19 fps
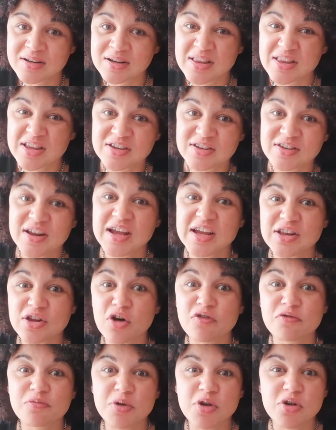This night
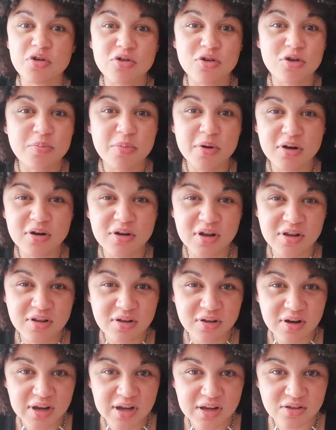of pure
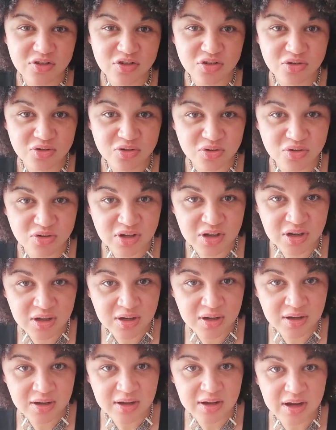purgatory ensues,
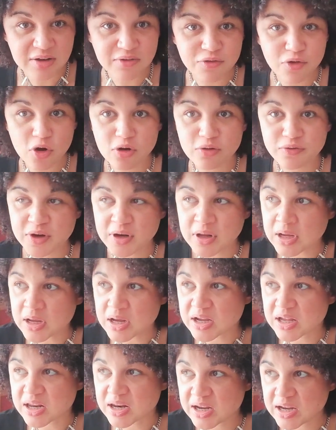involving
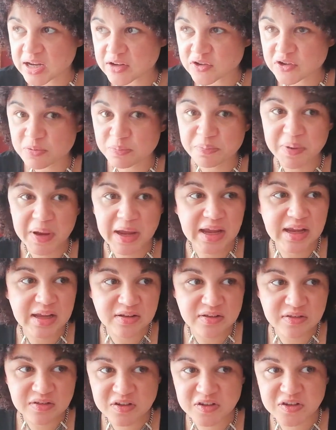crazed
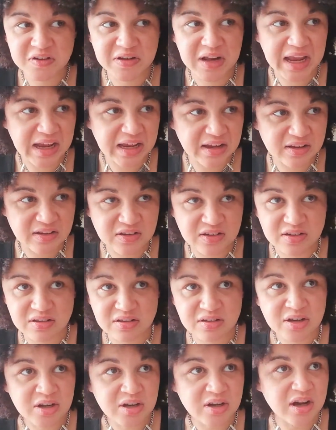pagan
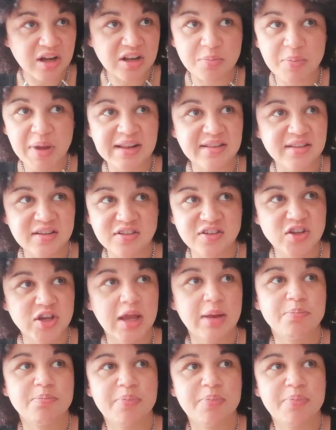snakes, a demented St.